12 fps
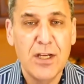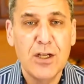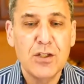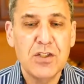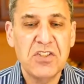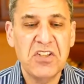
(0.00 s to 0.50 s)

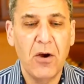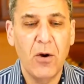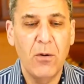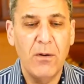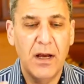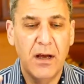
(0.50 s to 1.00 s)

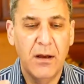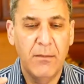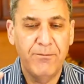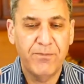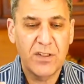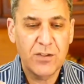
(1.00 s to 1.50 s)
So,
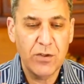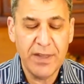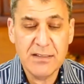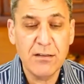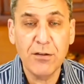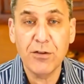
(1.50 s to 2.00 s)
um, so
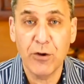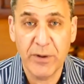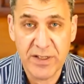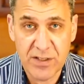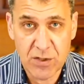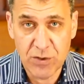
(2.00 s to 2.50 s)
that's the third
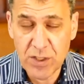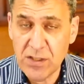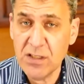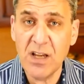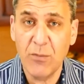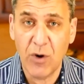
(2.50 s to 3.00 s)
reason. So just to
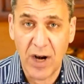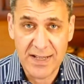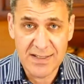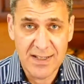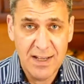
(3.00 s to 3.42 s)
summarize,